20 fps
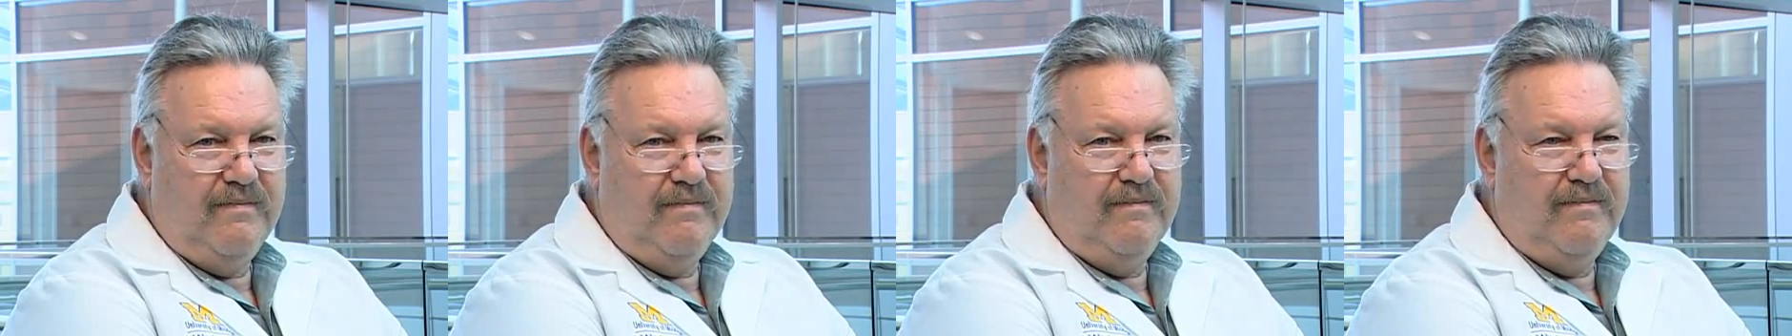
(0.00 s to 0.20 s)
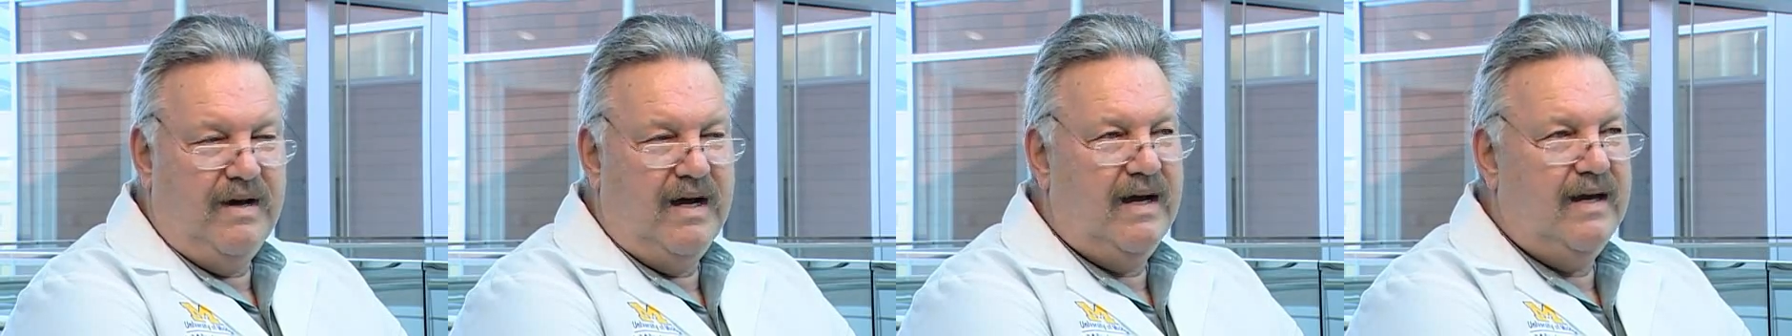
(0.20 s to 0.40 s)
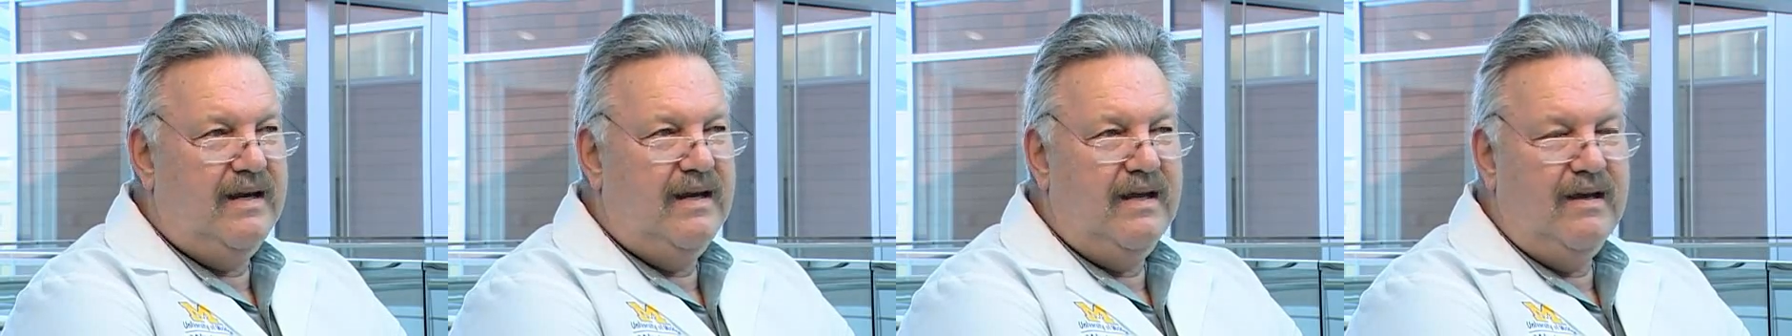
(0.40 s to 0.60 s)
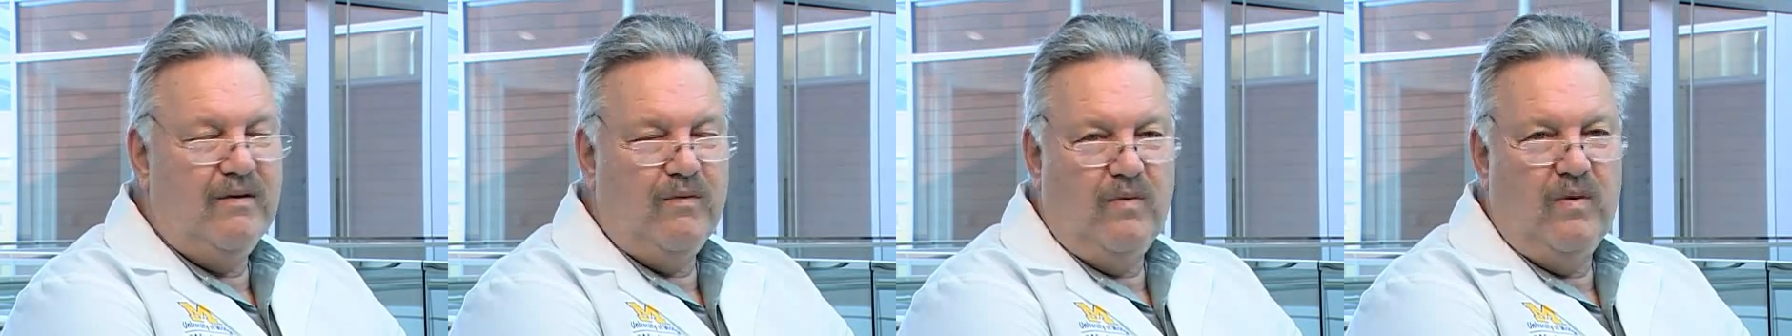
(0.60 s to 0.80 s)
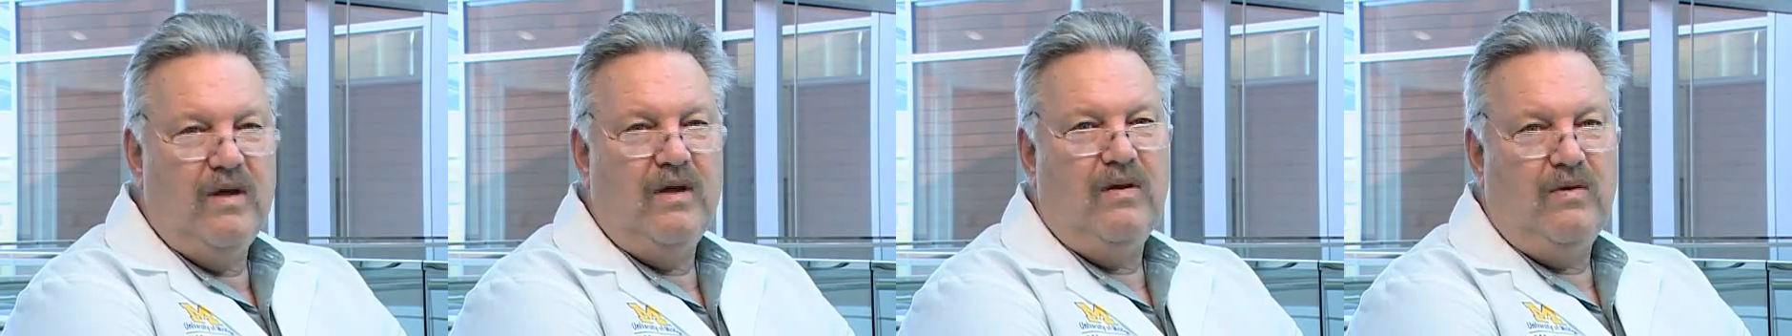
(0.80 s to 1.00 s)
but it
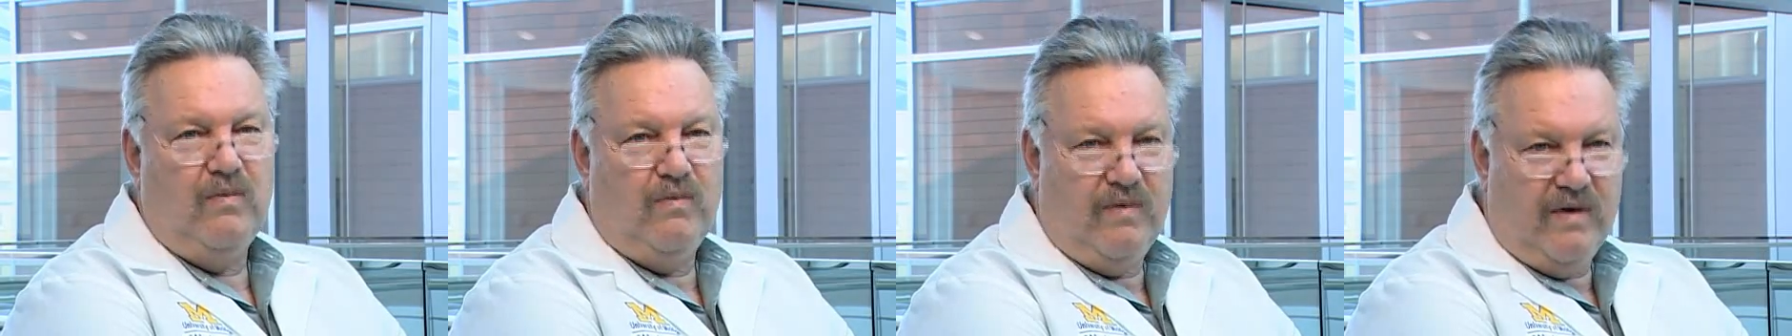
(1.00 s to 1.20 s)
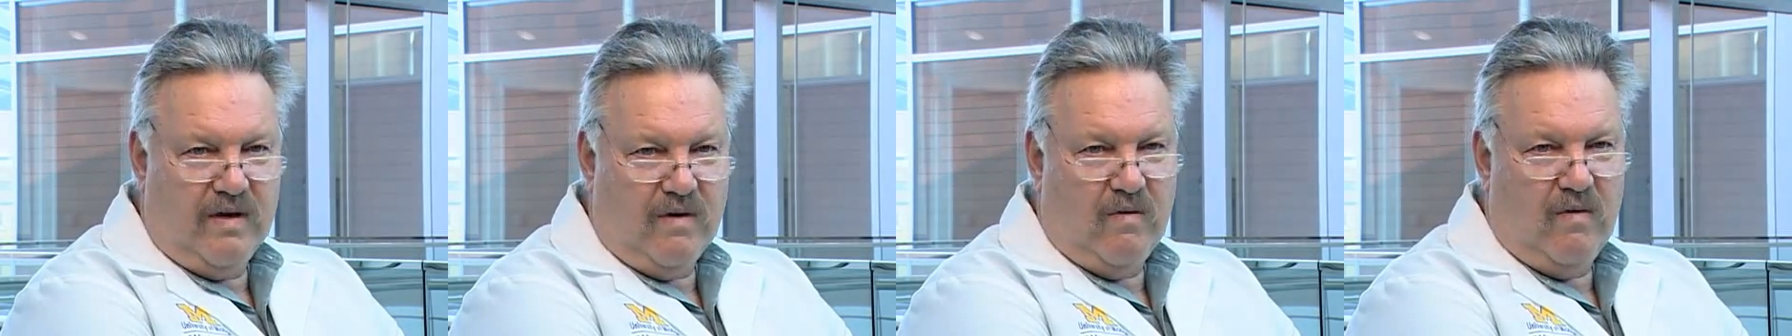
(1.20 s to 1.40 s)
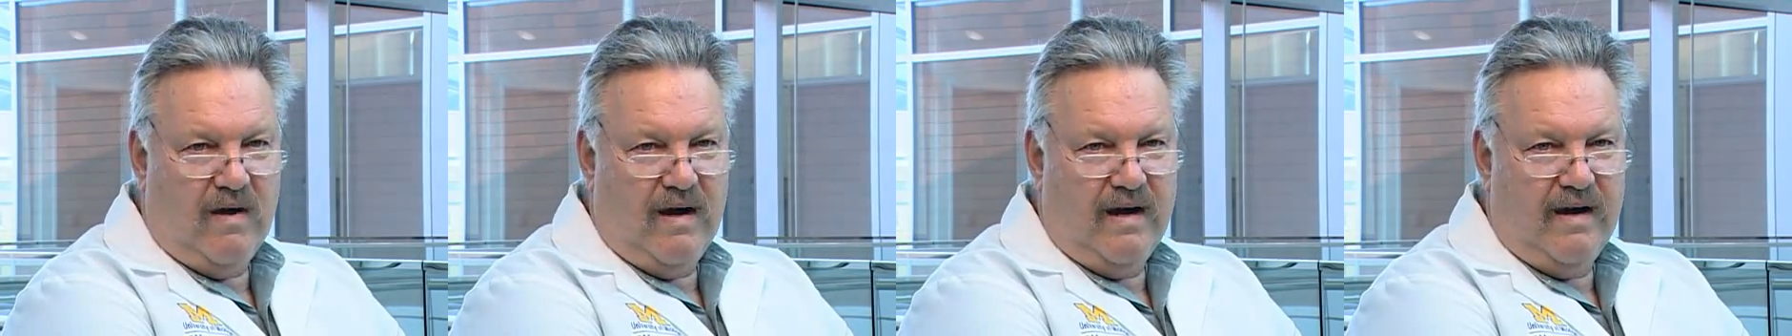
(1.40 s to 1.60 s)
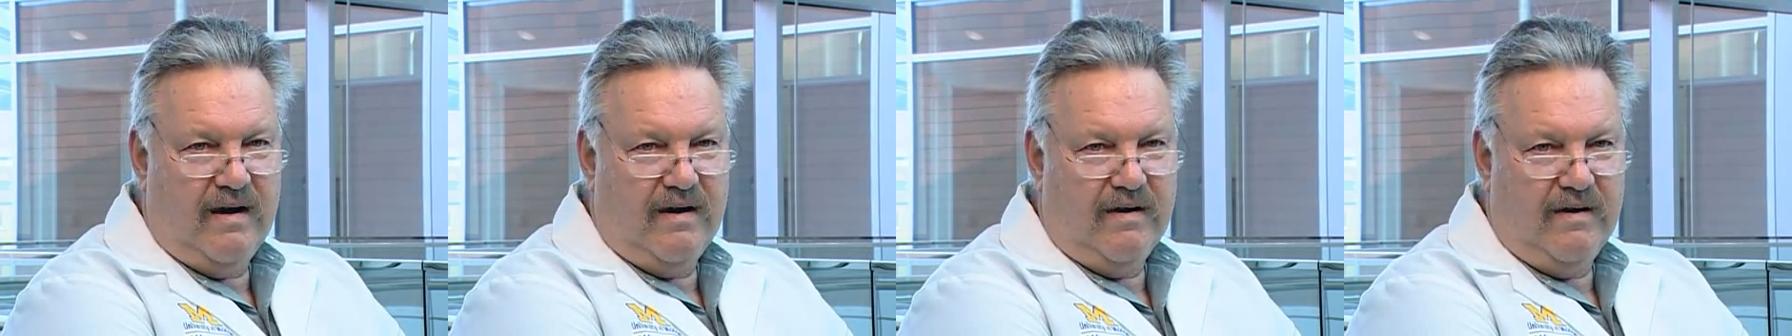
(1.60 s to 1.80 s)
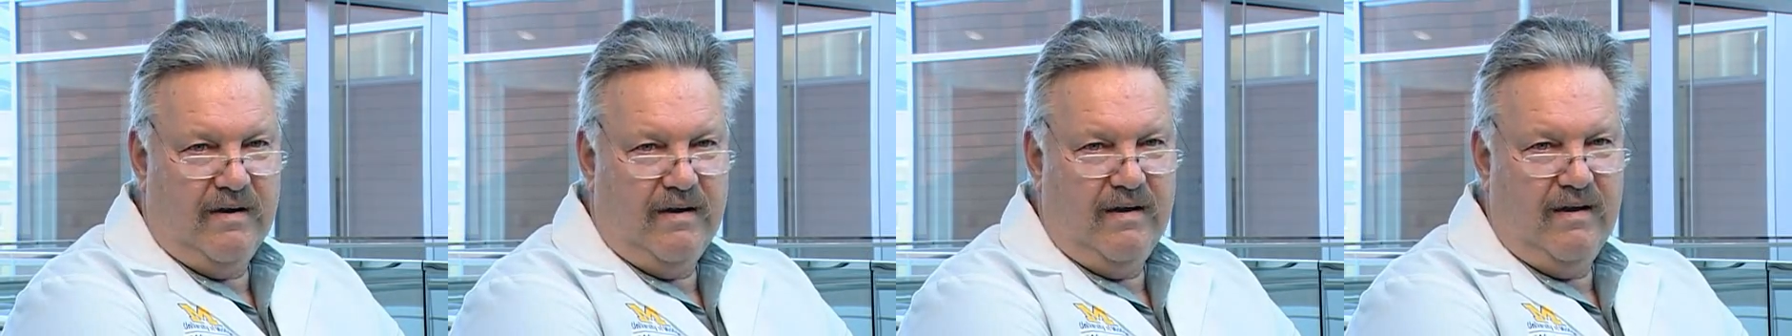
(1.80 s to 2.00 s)
will require